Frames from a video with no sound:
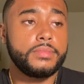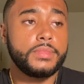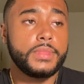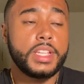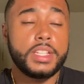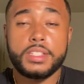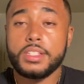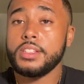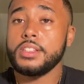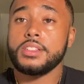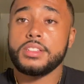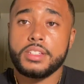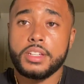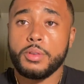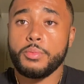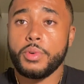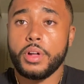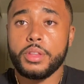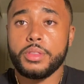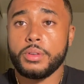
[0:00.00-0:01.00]
He's a
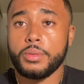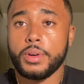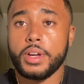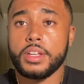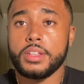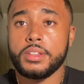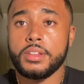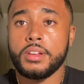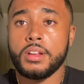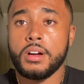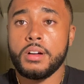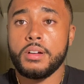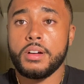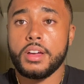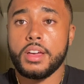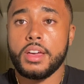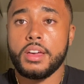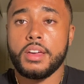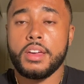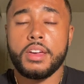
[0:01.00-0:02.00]
legit welterweight, you know?
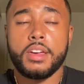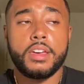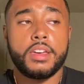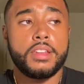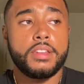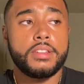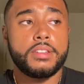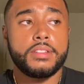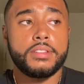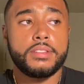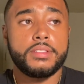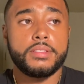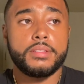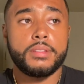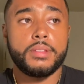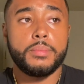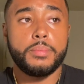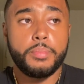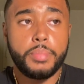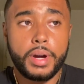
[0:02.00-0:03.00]

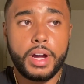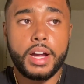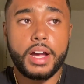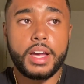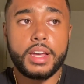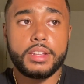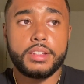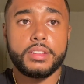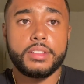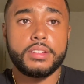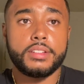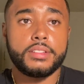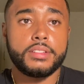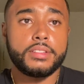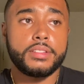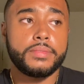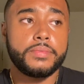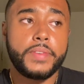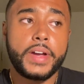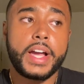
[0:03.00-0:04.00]
But
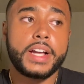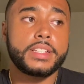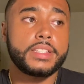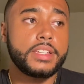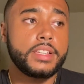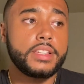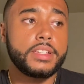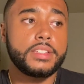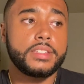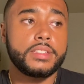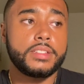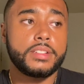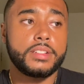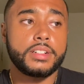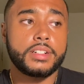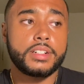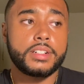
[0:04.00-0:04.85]
the fact is,